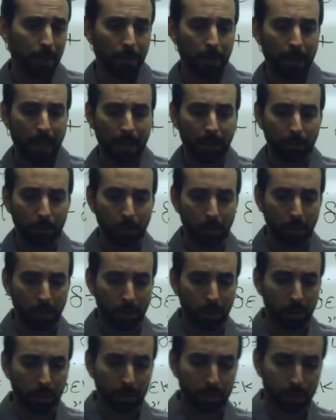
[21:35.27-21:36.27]
that
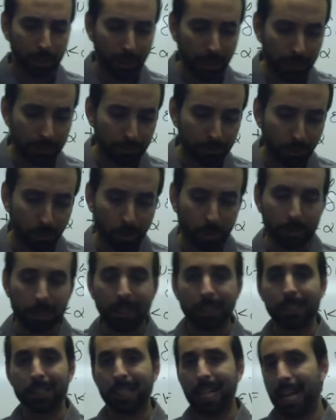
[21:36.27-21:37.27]
were transformed
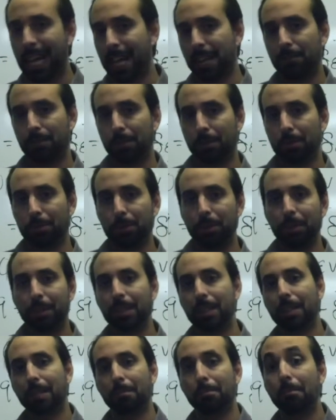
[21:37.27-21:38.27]
into adverbs so that
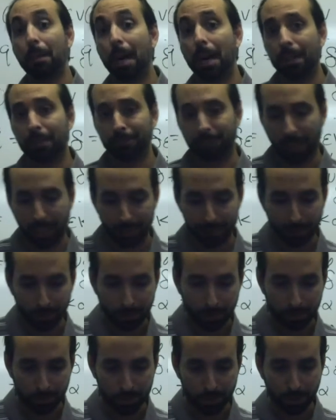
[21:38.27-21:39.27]
they can modify
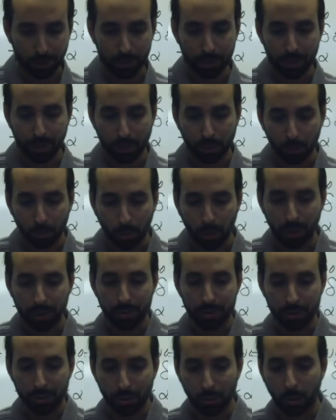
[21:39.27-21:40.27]
verbs. So you get
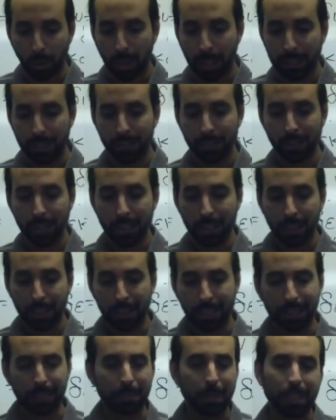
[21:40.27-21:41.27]
once, twice,
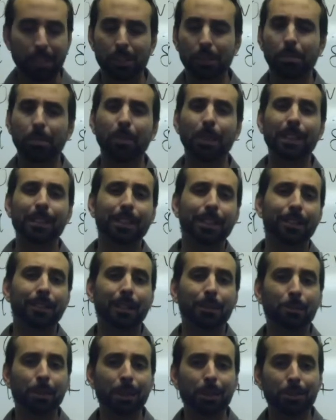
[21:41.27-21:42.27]
and he makes the point there
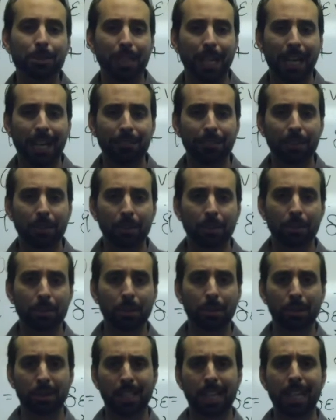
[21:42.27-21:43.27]
that we used to have an old
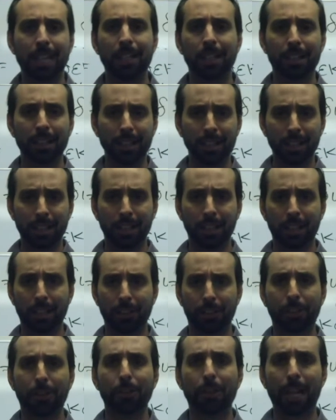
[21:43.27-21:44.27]
archaic
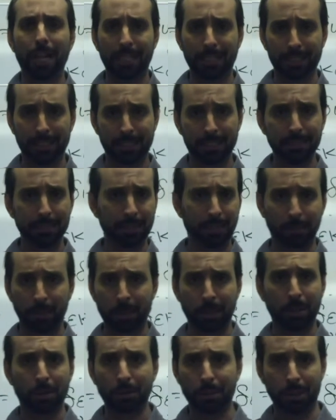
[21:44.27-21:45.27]
thrice that we
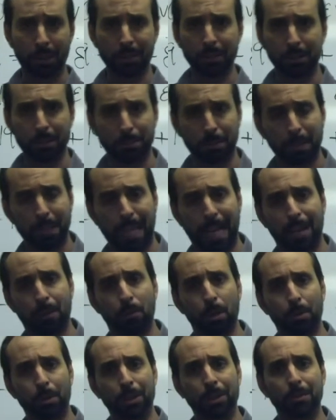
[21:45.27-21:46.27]
don't use, but now
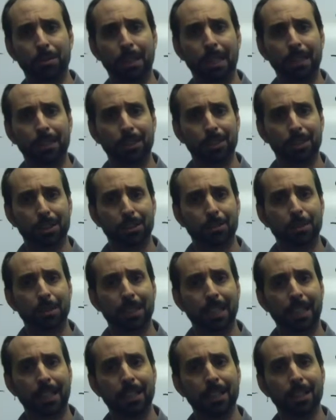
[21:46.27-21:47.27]
what we do in English is we
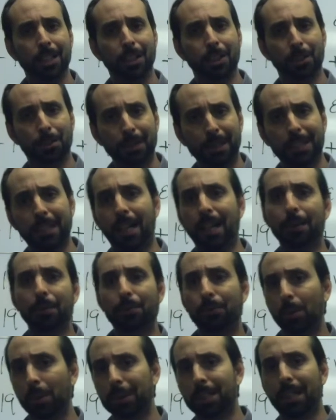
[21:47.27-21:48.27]
say 3 times,
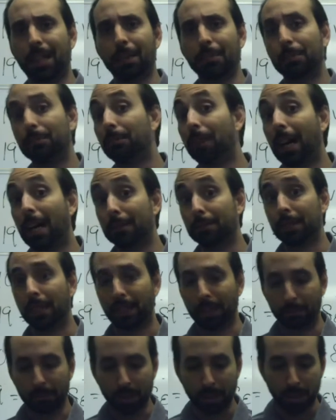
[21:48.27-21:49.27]
4 times, 5
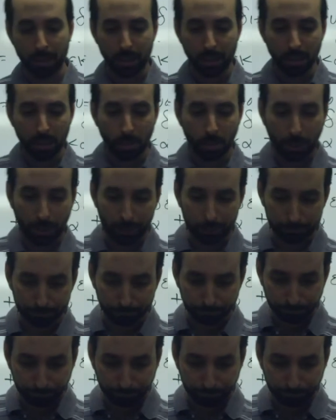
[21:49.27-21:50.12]
times. Well,